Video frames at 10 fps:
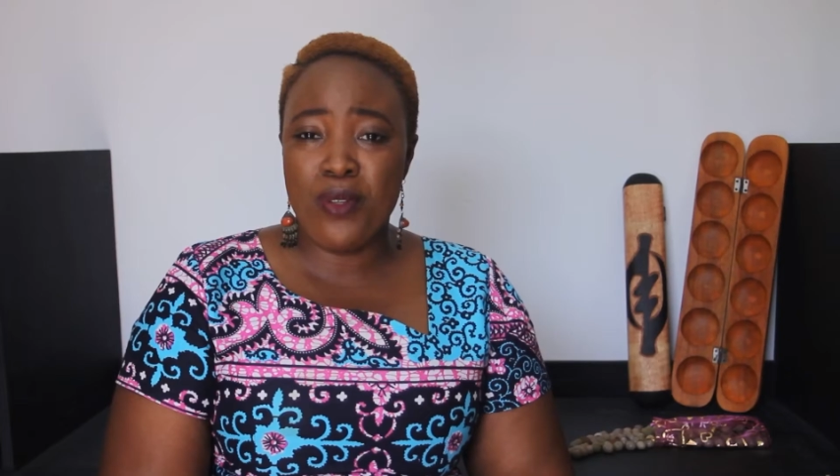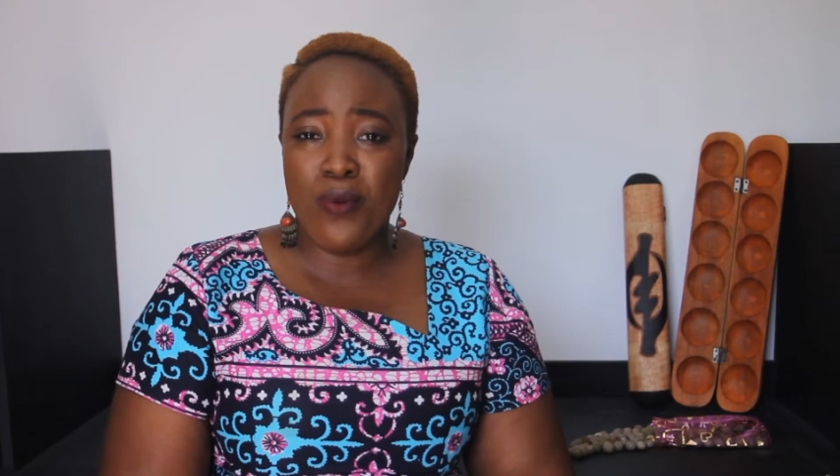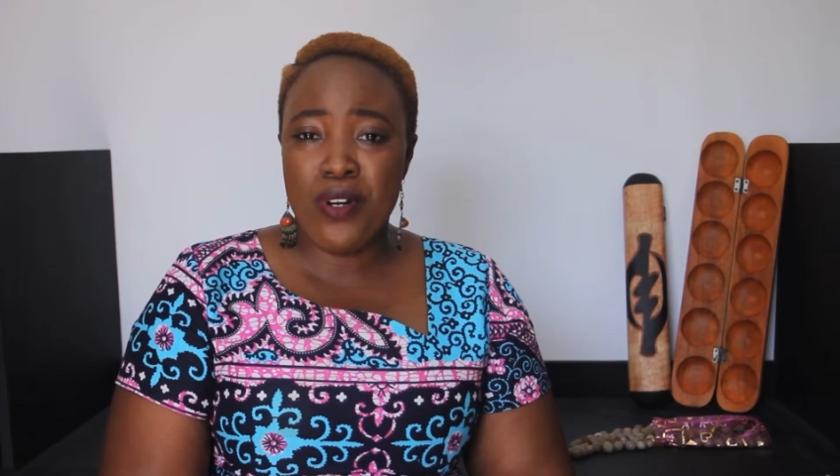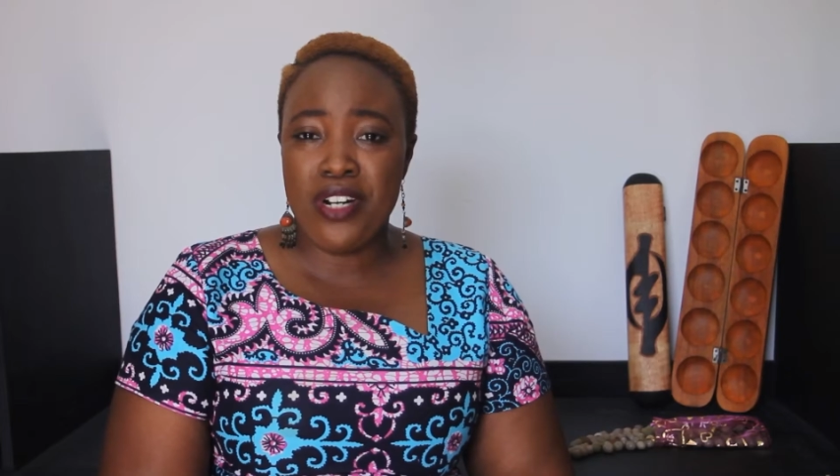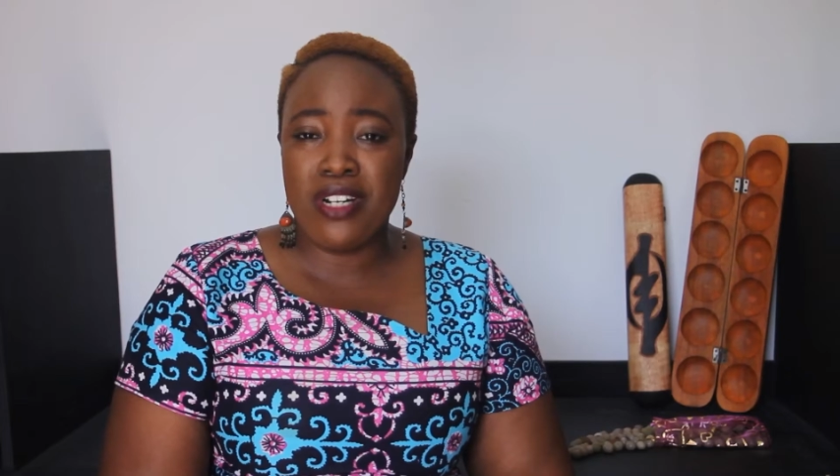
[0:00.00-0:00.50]
of
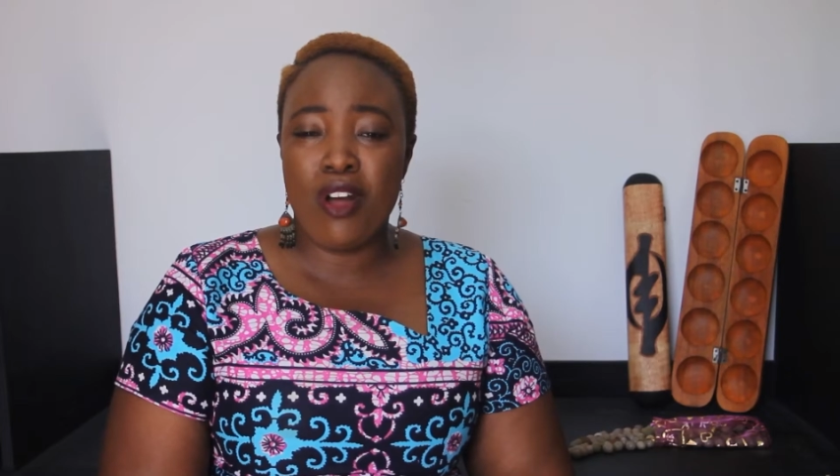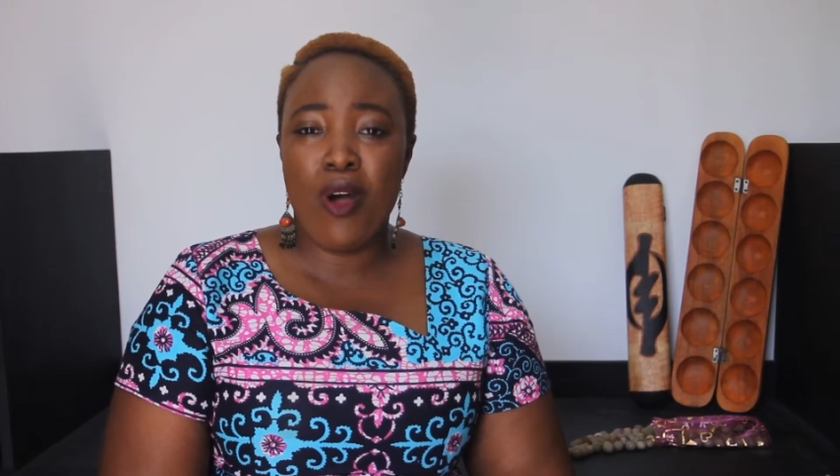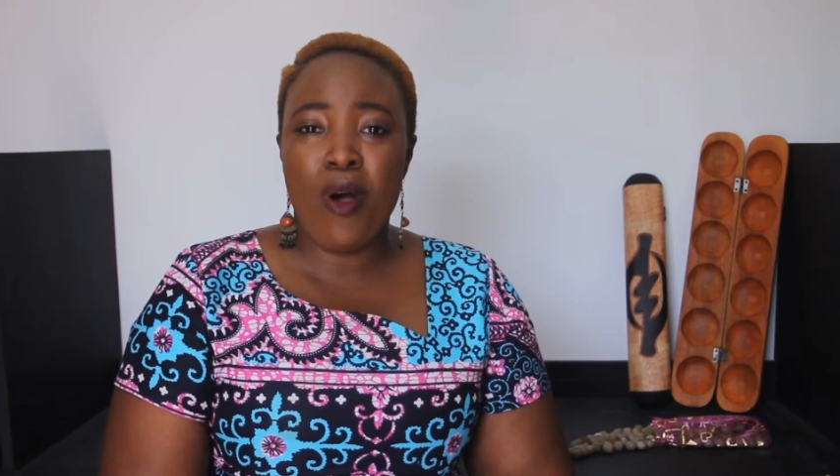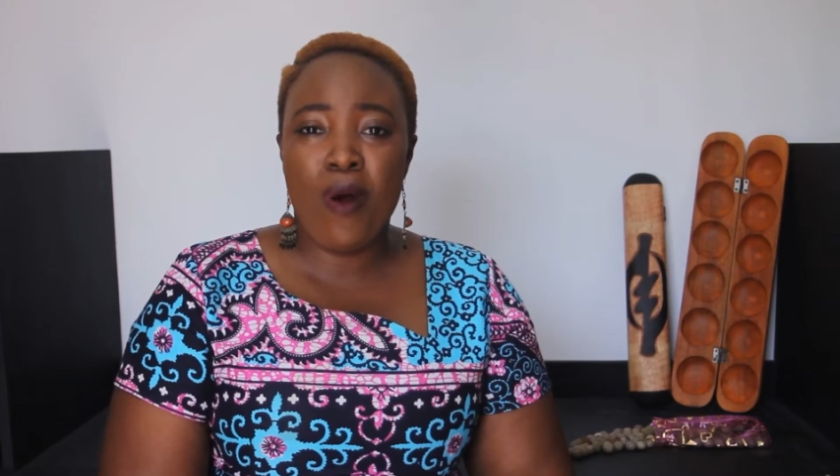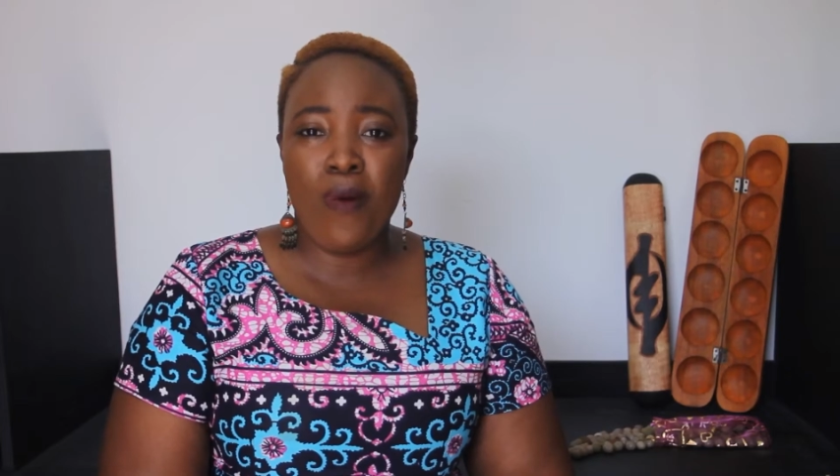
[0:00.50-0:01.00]
the word
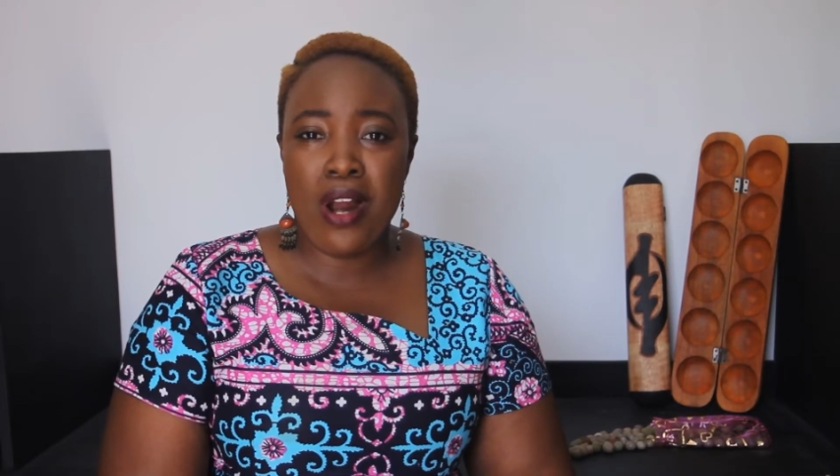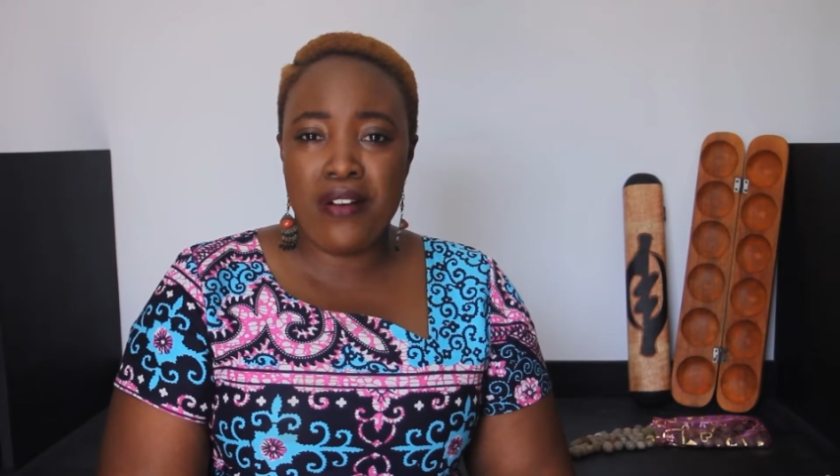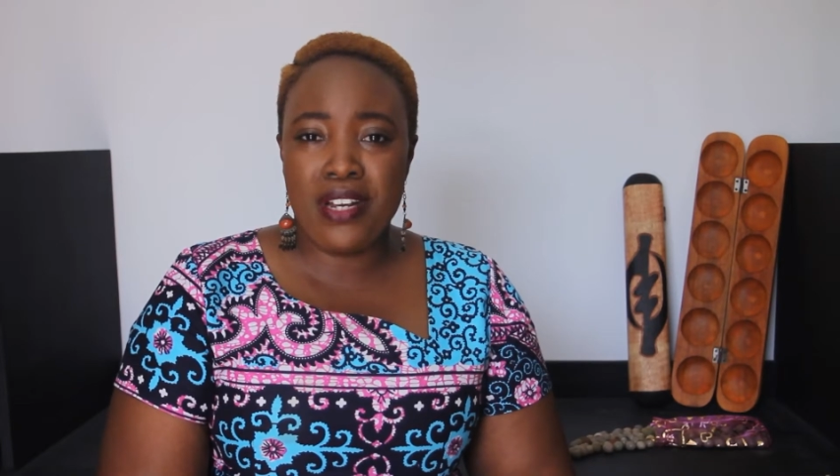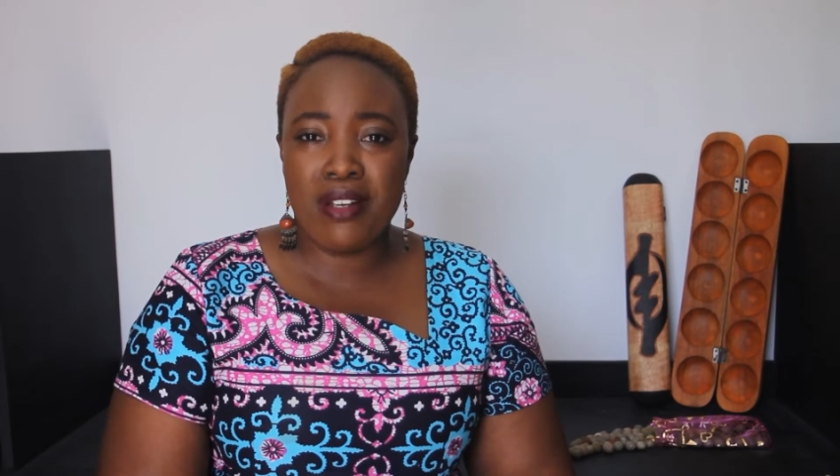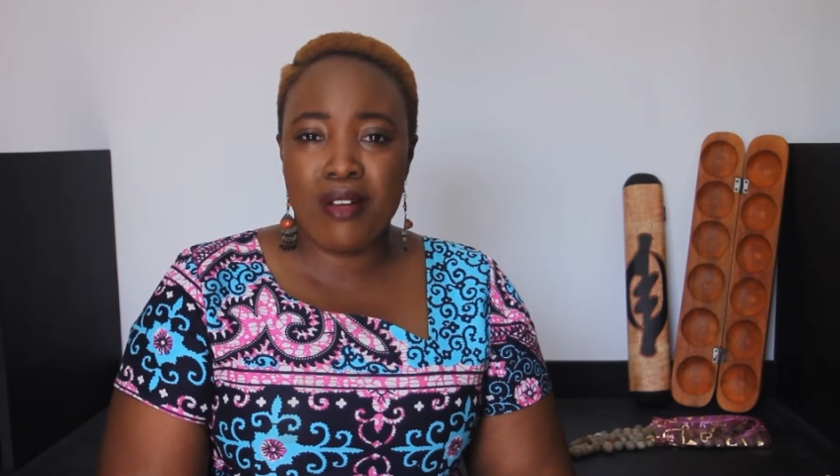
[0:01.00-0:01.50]

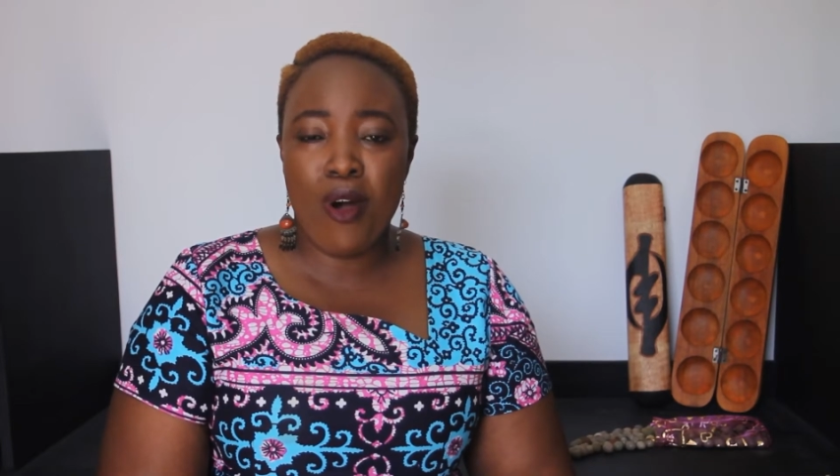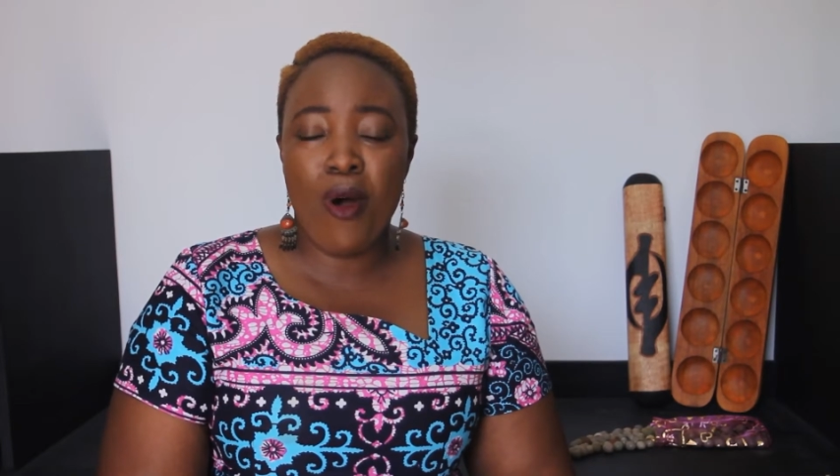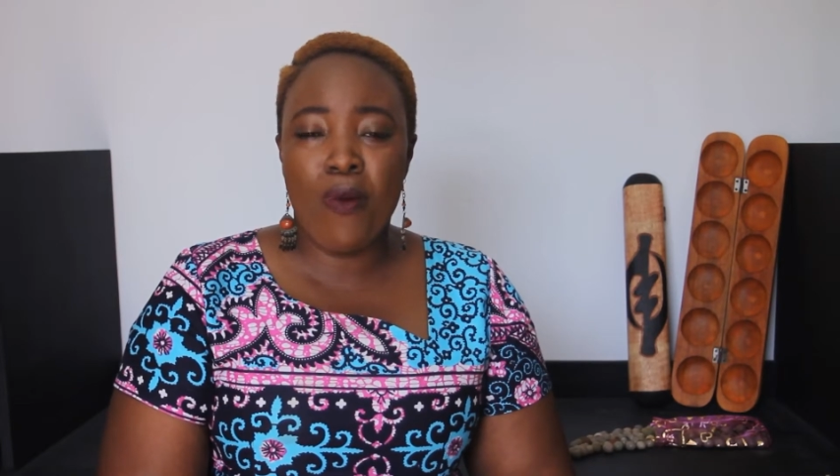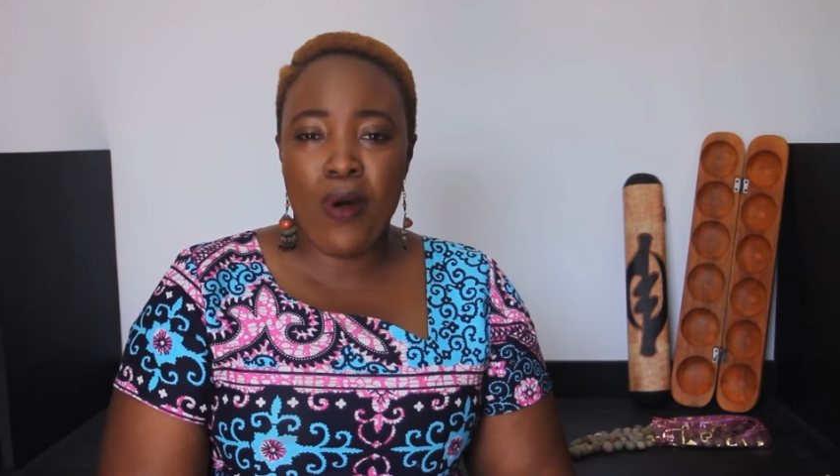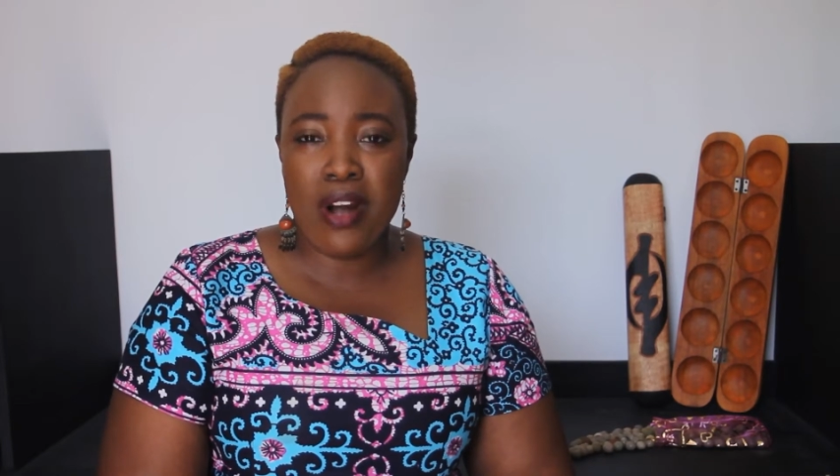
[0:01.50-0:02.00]
Oware
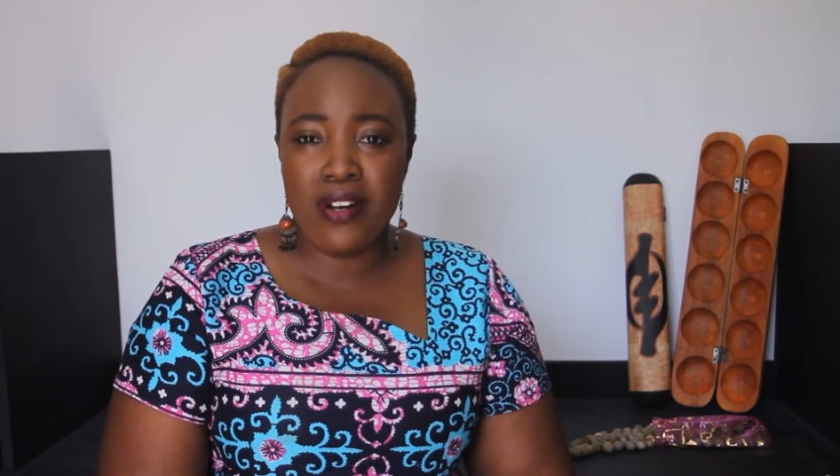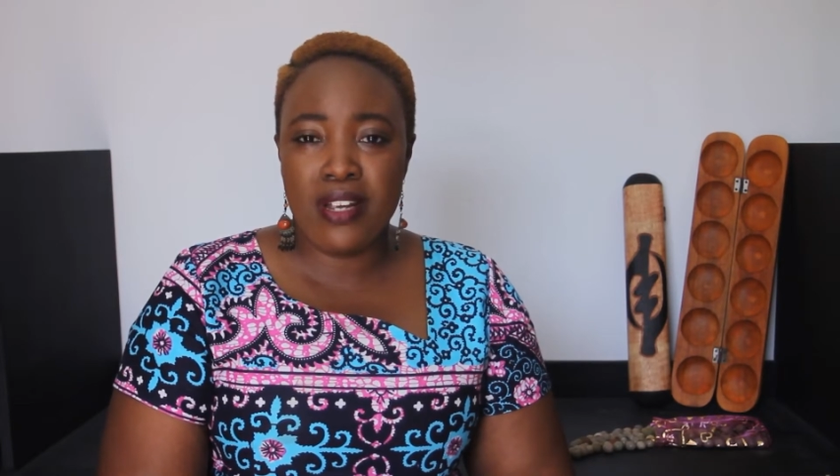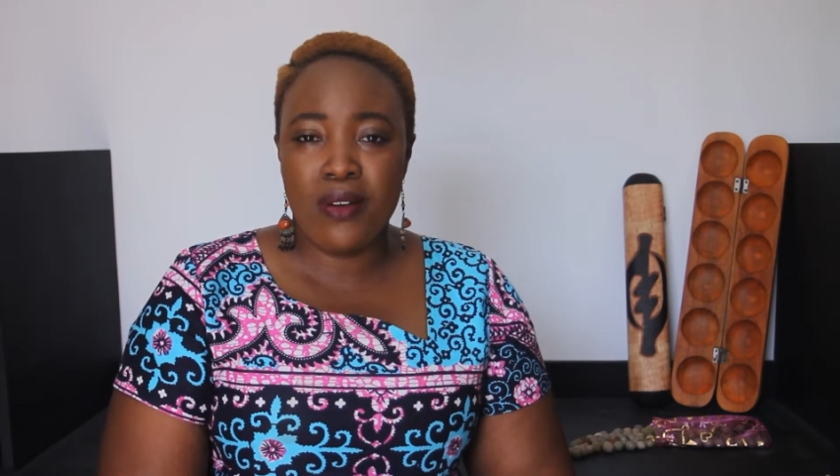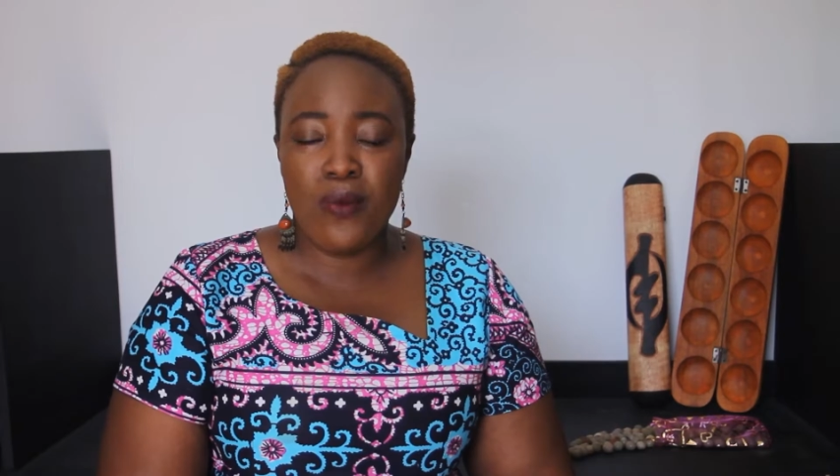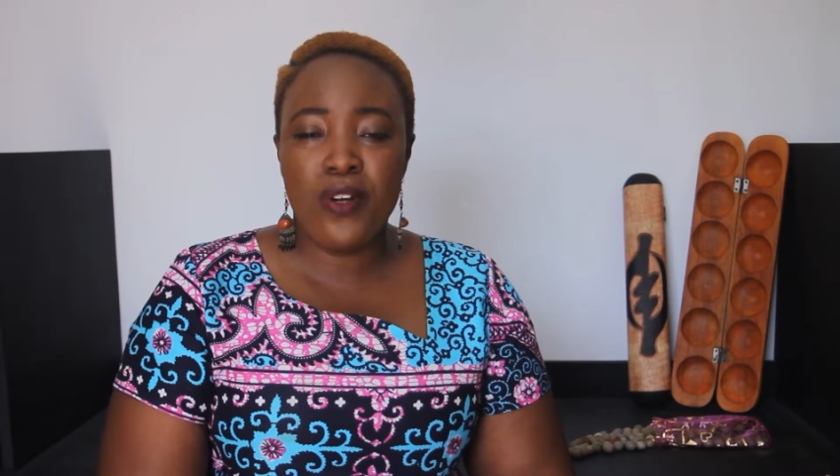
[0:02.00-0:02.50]
or
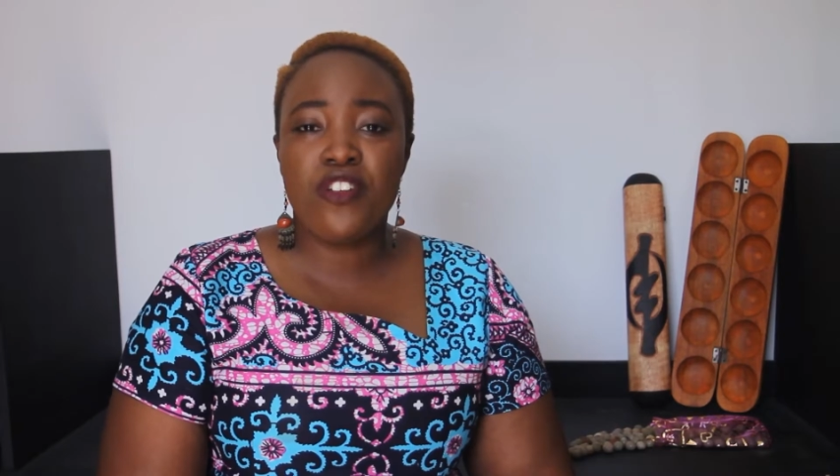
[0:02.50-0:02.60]
Ware,